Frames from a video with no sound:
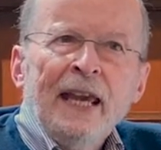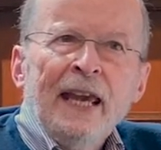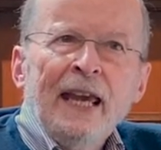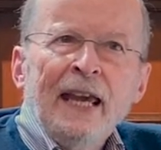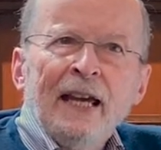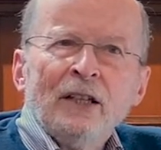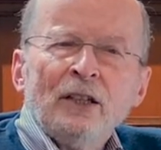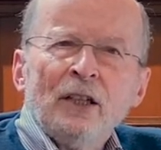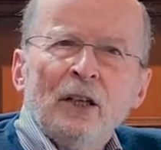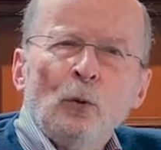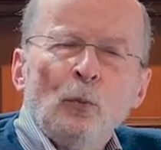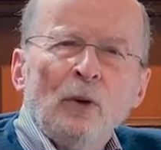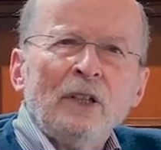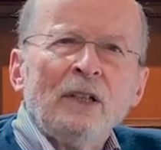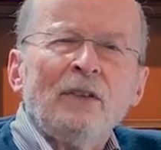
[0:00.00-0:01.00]
And
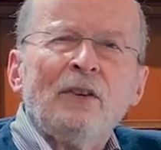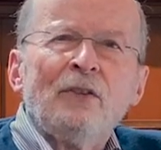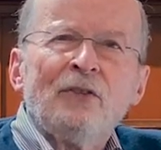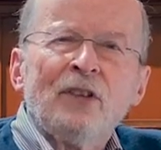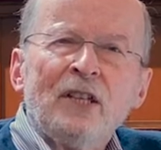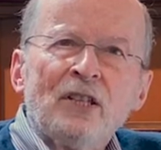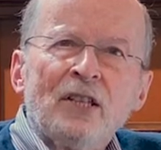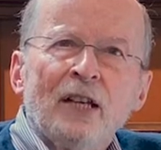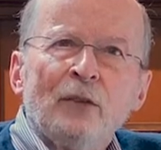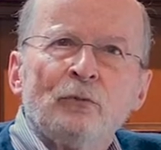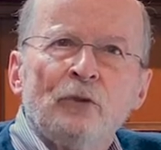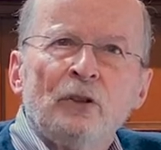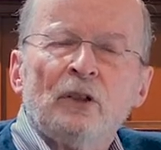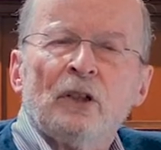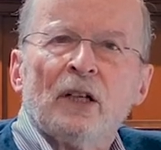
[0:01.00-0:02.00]
one of the things I
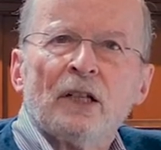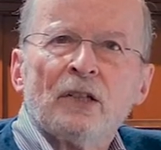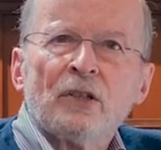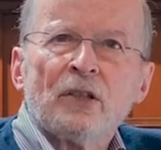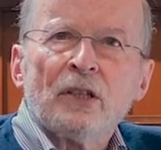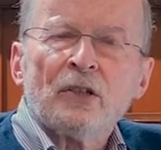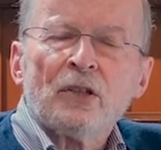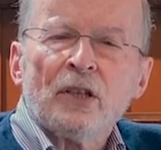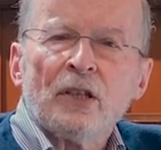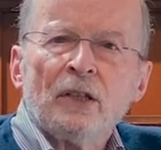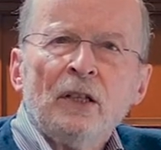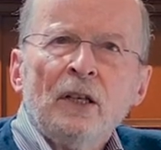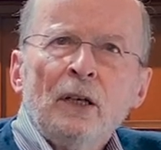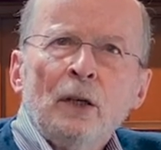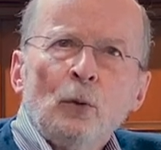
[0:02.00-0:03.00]
realized is that
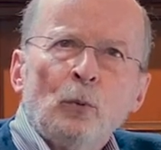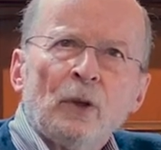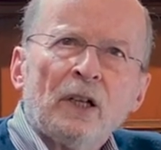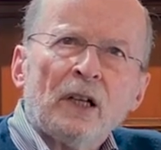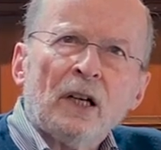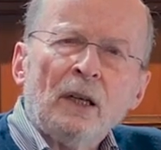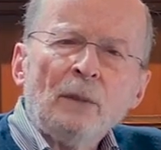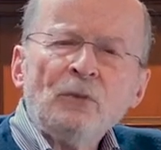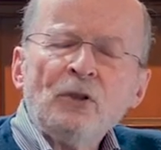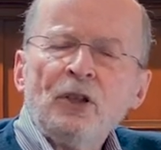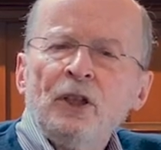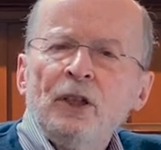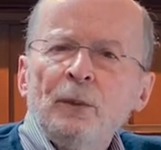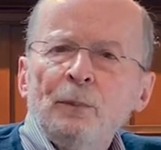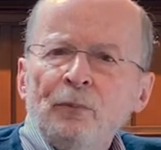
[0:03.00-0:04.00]
when it comes
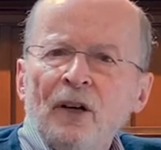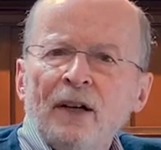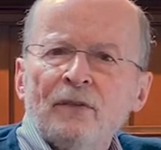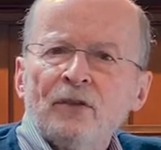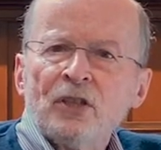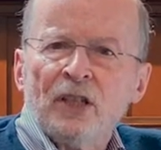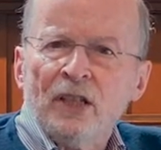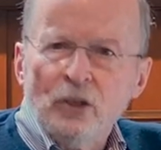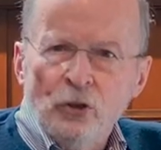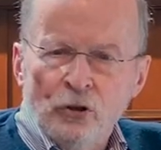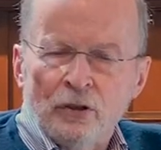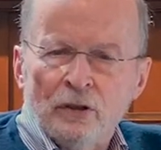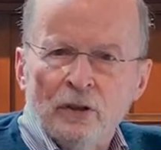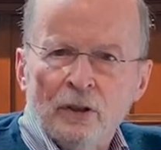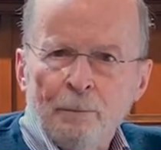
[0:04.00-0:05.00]
to
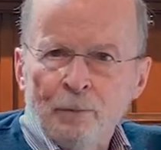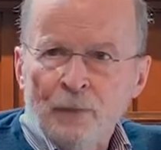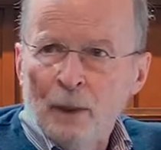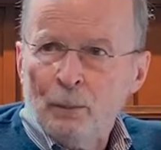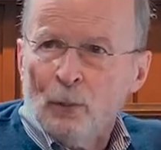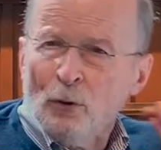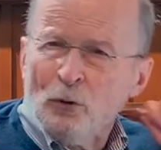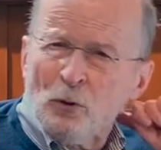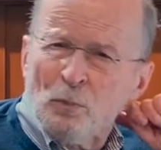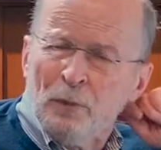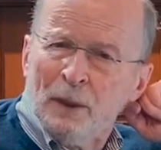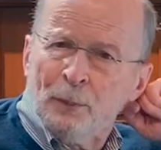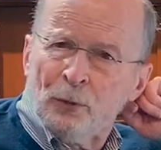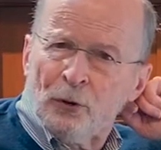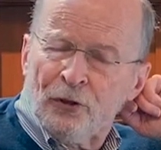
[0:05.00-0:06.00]
improvisation, most
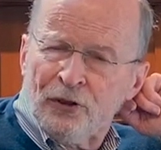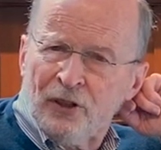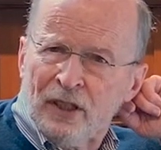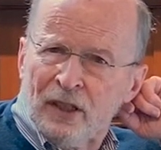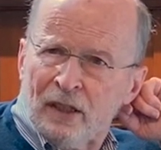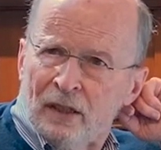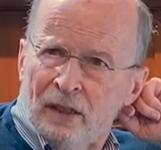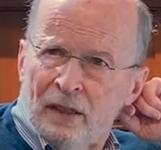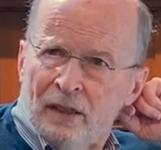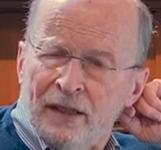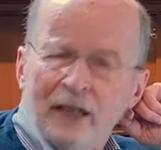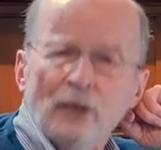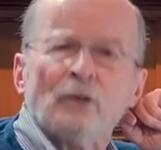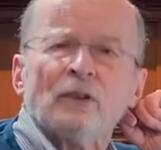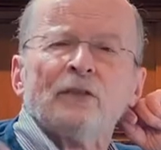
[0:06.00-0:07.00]
people think
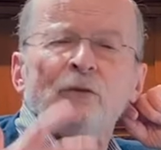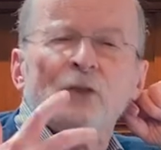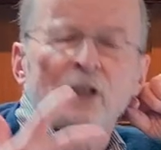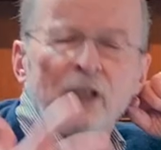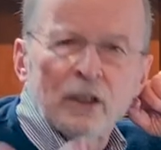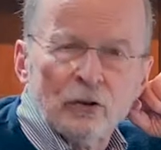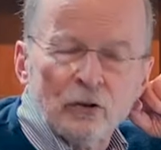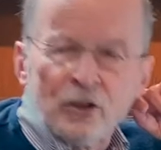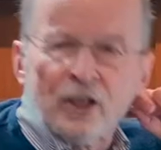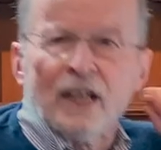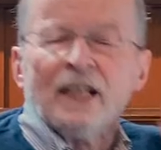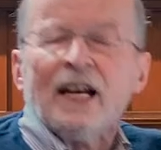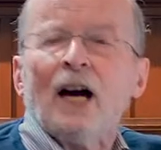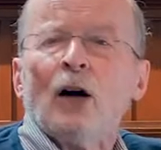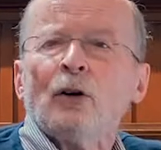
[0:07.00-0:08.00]
they don't really
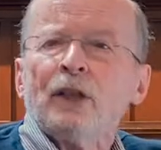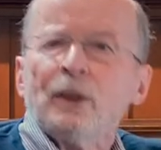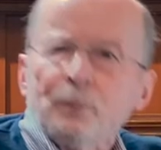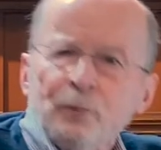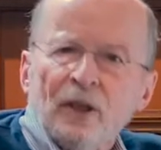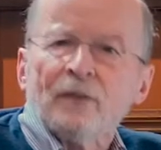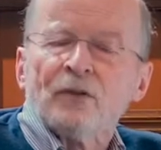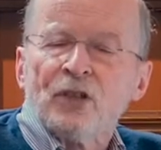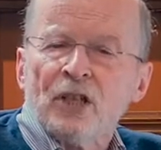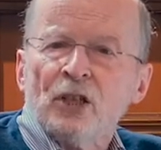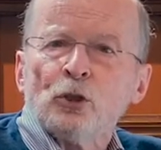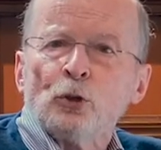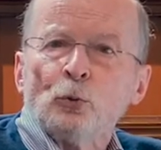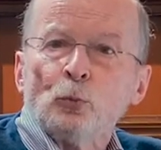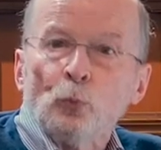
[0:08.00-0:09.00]
understand how
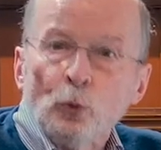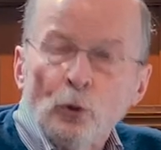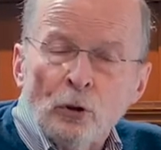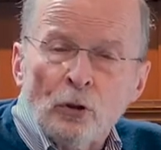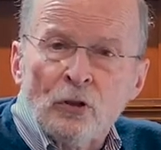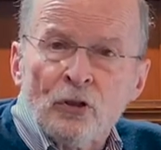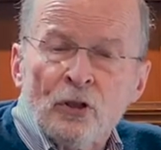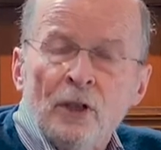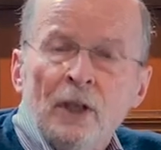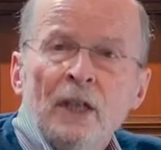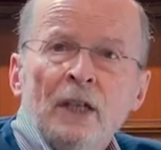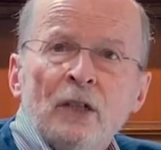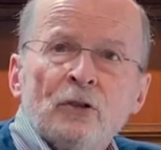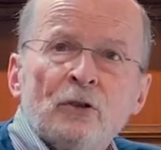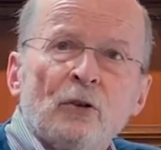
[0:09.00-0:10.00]
improvisation works,
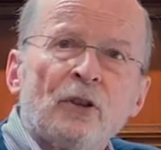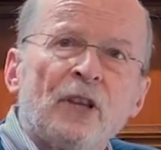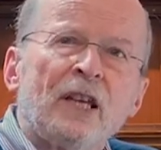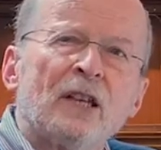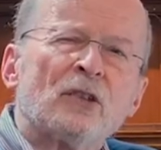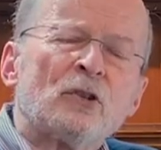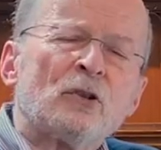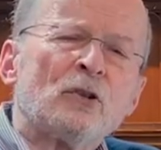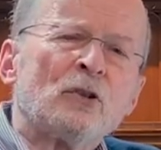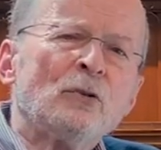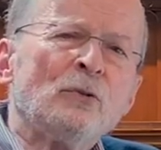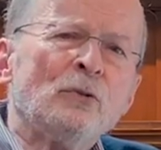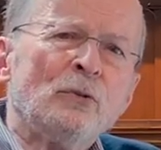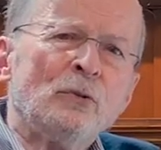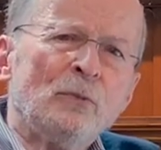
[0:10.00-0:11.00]
so they
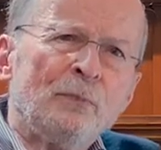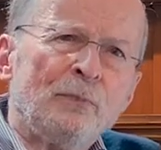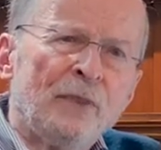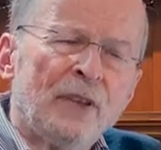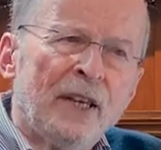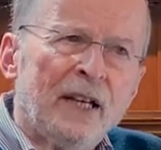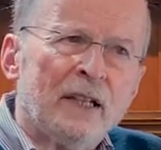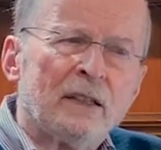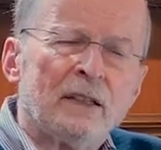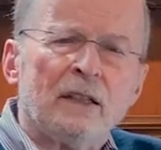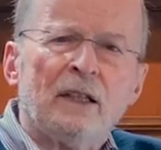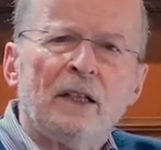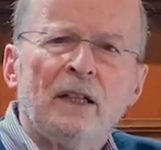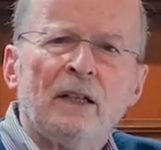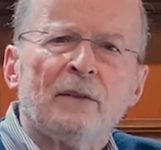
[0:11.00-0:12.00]
assume
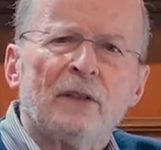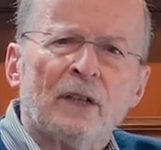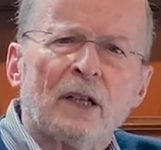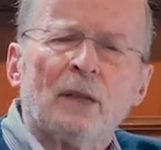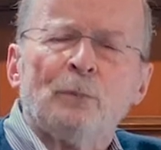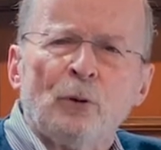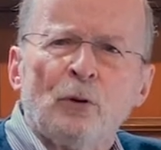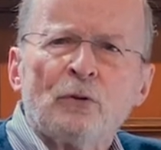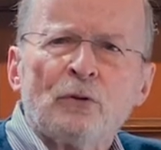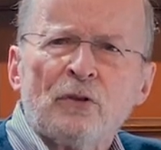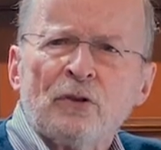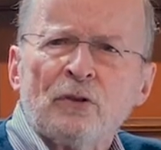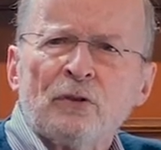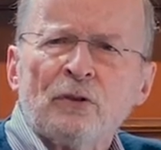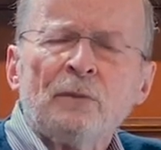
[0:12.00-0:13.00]
that the
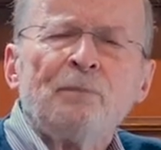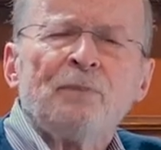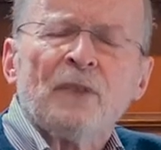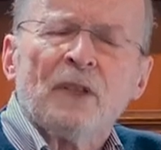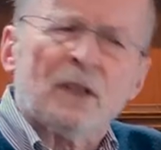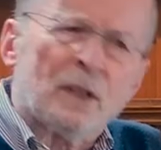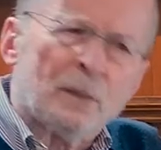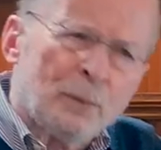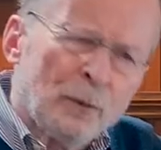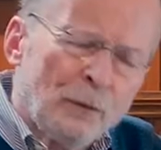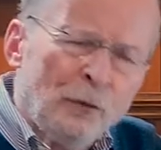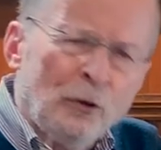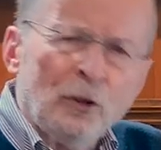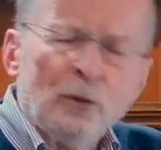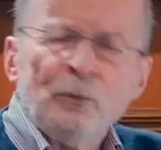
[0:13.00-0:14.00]
composer, the
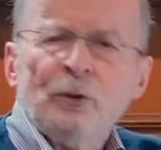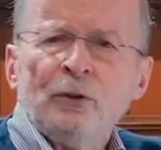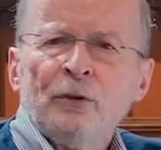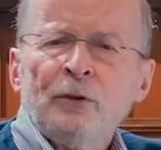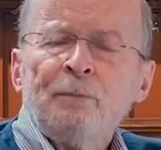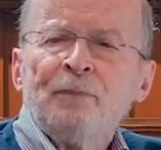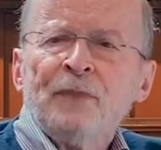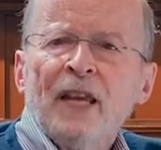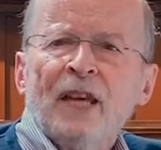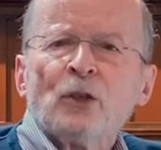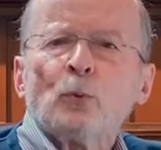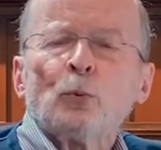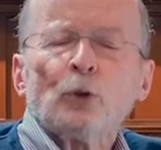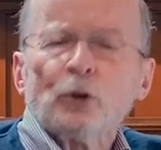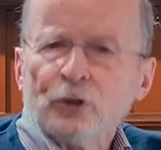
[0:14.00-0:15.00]
performer, has
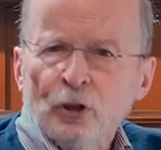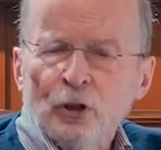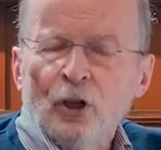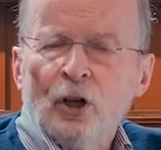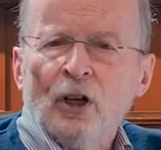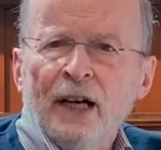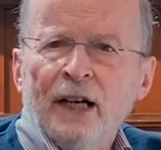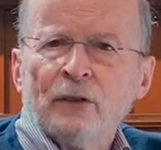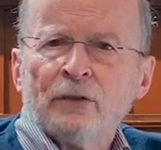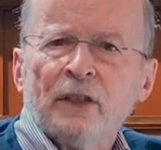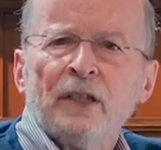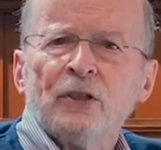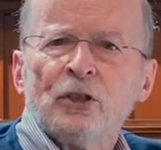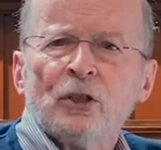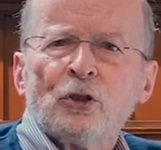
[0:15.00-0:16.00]
worked it all out and
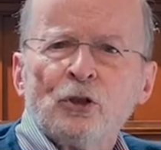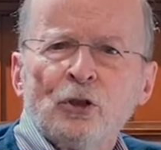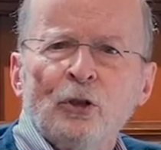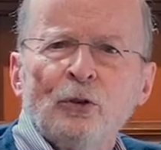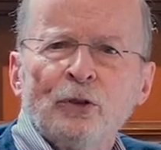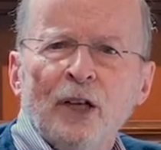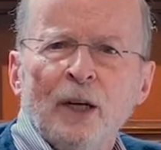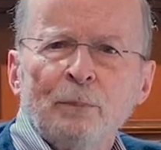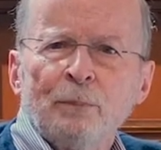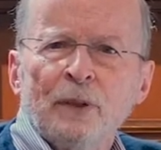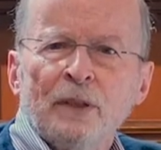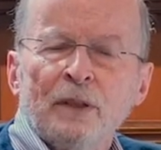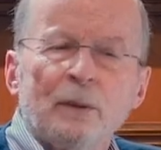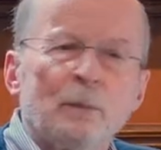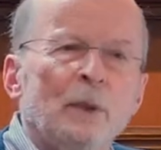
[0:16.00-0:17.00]
then just shown up
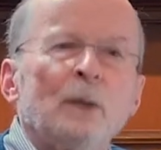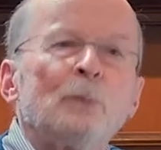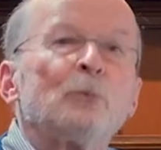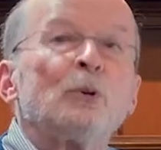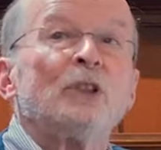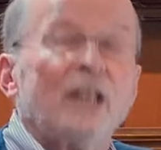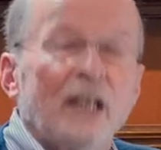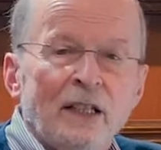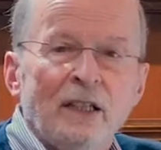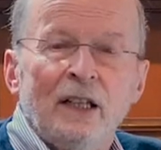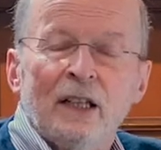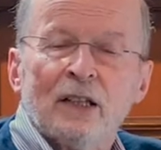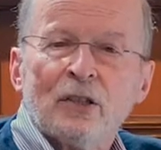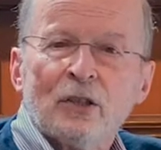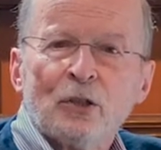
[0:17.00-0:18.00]
and
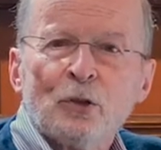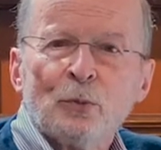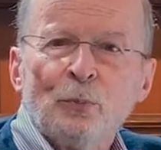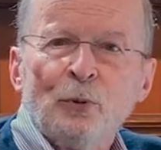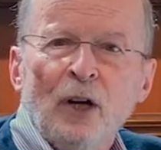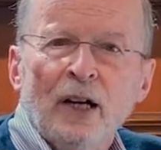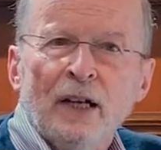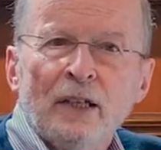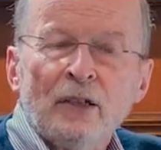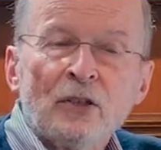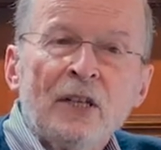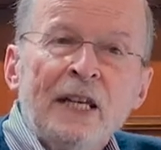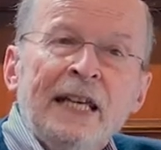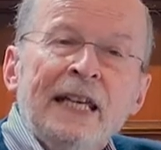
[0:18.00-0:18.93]
pretending it's a surprise.